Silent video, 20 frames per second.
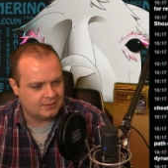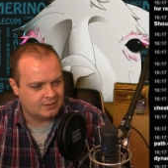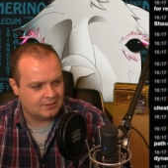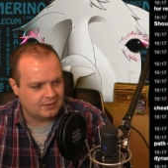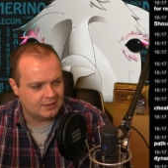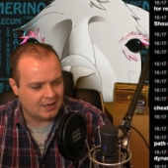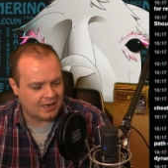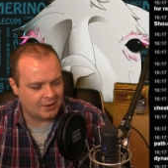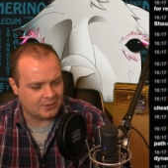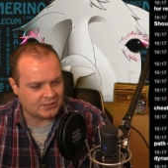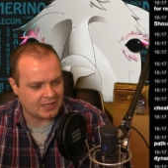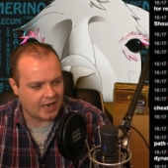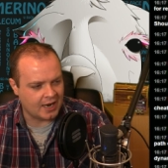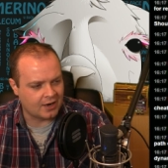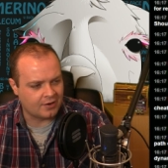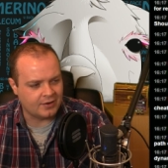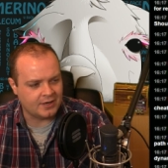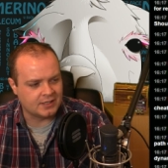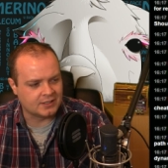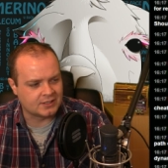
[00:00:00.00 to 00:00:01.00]
I was
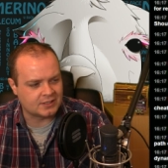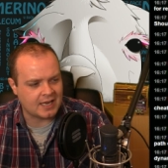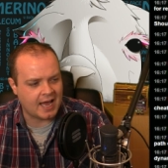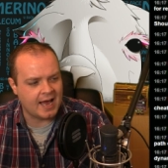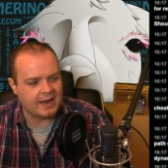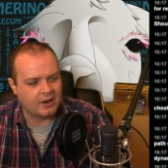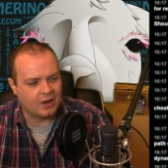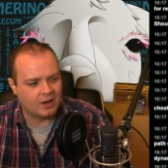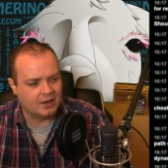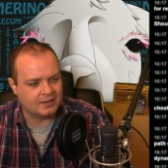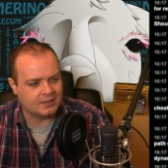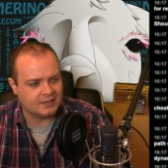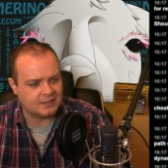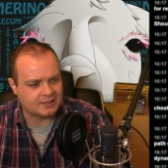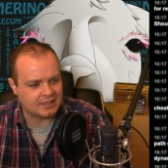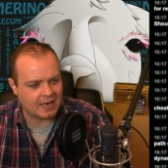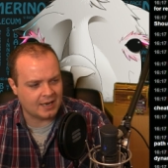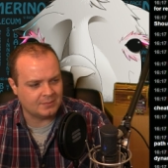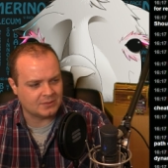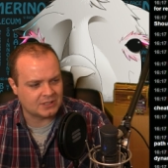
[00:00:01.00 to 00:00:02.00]
angry and sad all at the
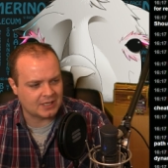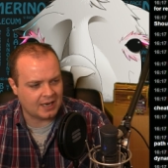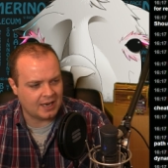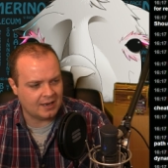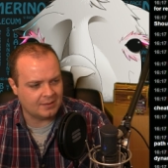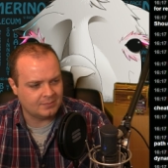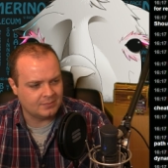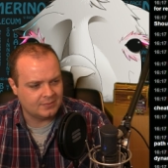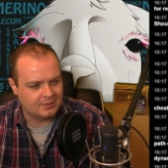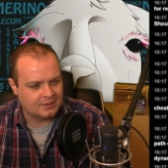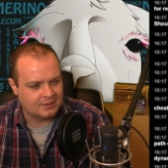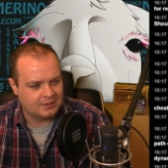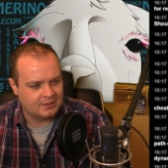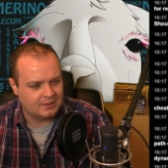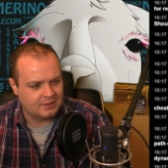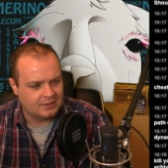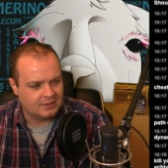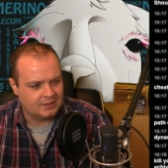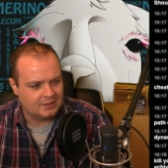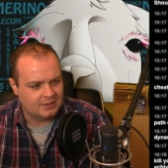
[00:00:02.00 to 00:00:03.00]
same time.
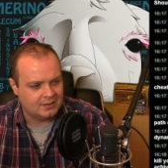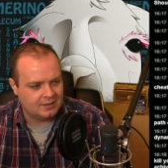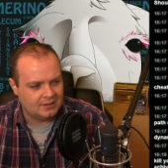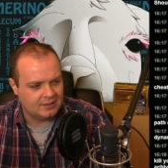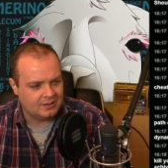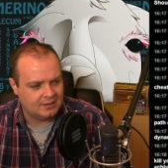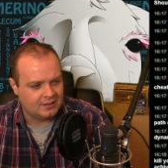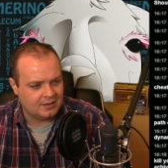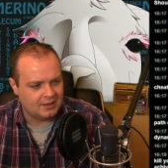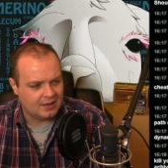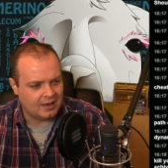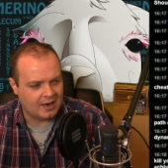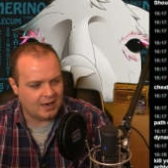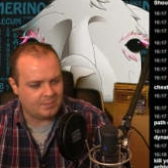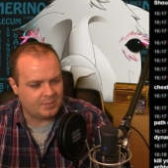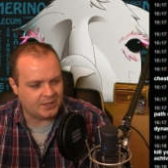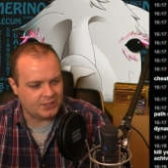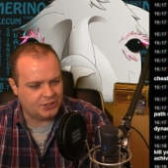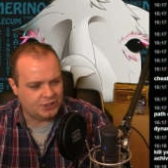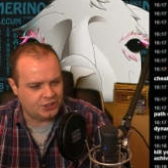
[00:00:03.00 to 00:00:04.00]
I had
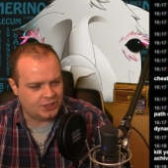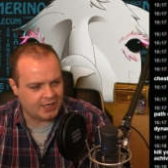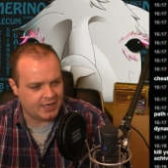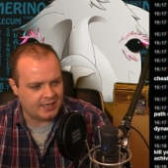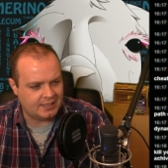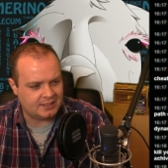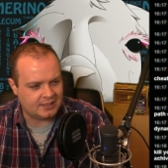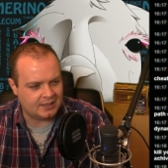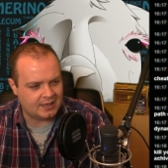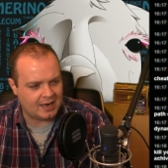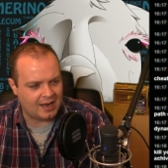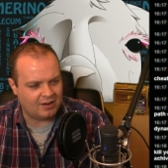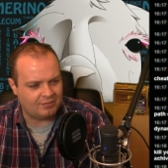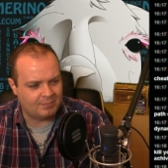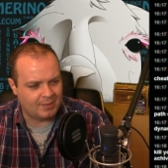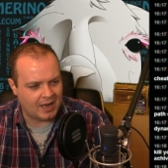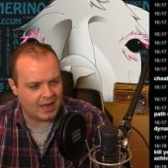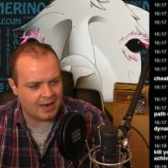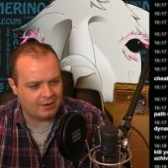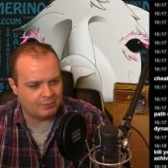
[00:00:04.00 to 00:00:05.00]
been cheated out of
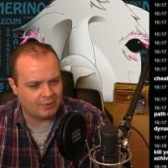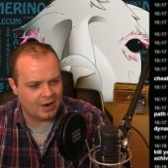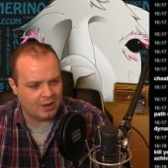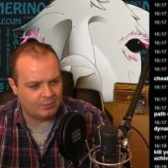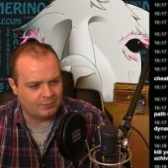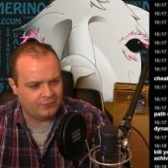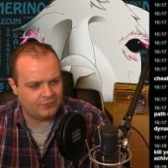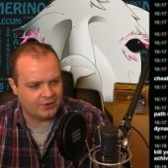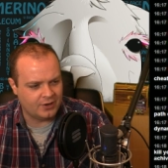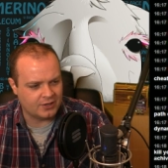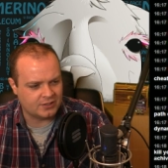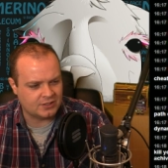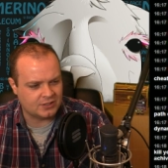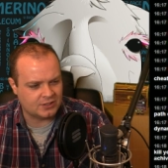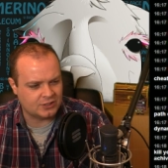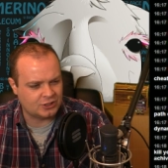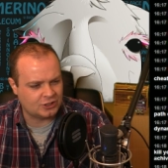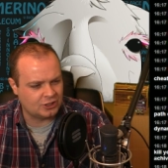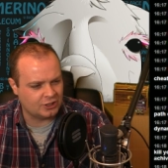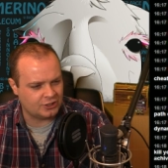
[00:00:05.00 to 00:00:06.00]
my realm first in
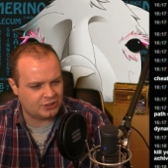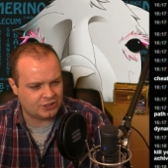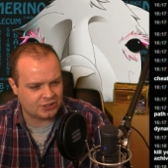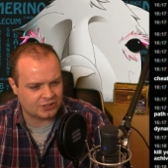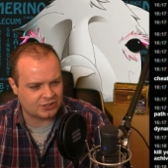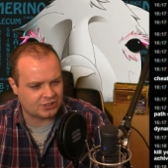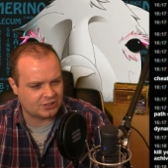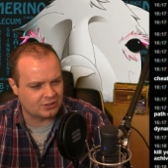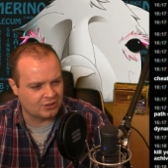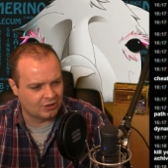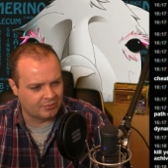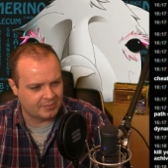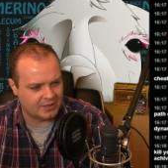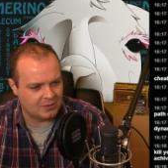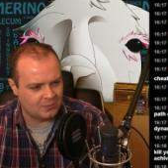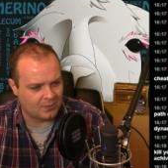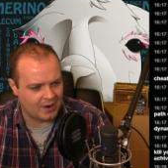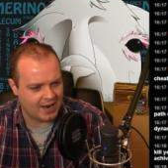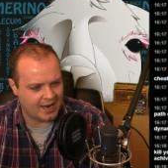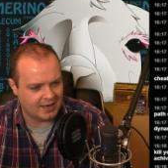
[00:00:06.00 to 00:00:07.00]
such a scummy
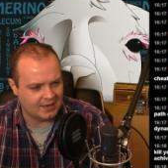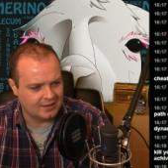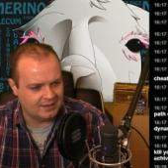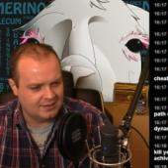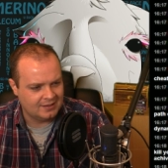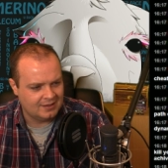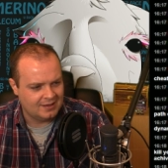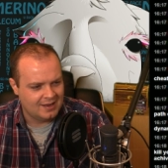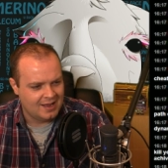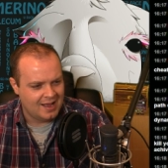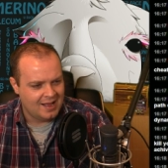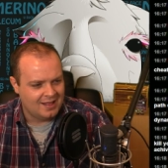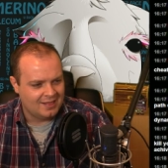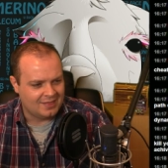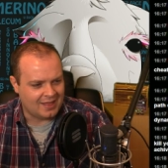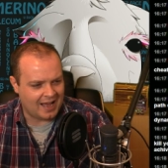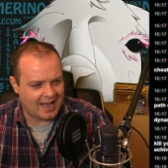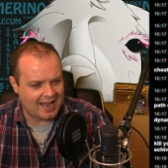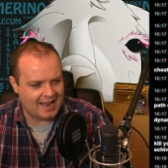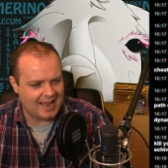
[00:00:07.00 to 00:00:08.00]
way
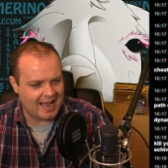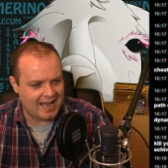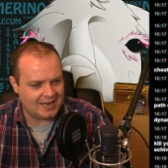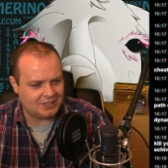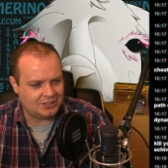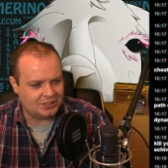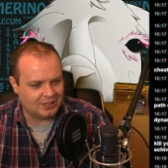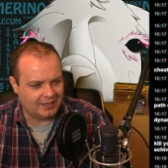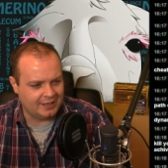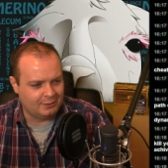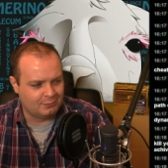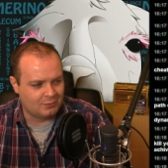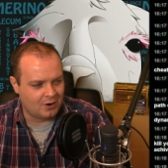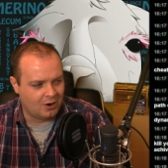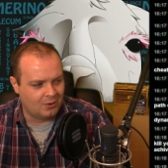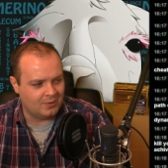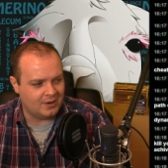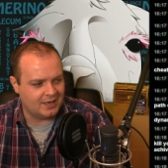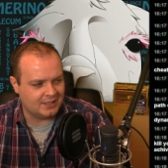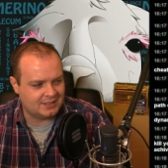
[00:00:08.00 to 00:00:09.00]
that I actually
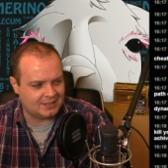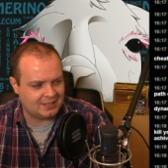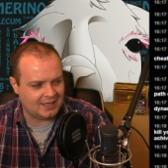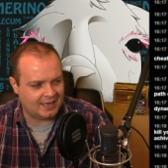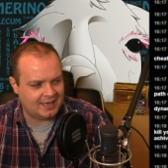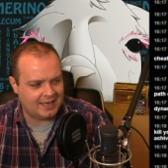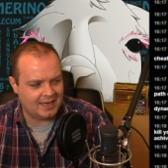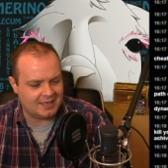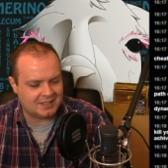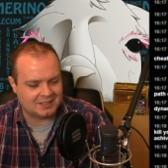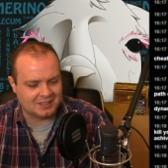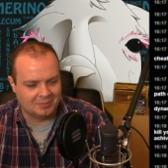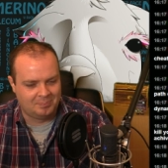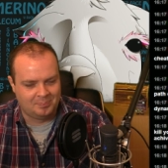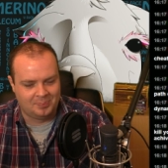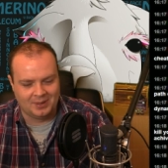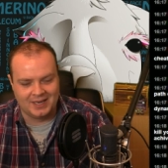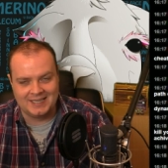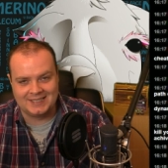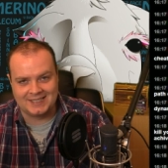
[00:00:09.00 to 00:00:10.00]
wrote a ticket to
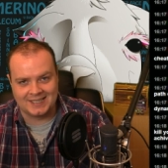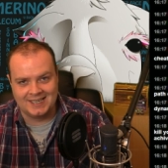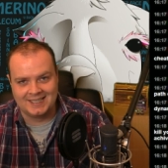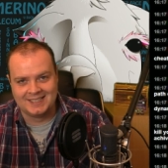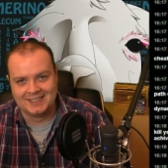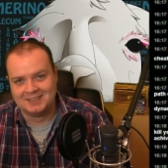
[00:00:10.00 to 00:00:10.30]
Blizzard.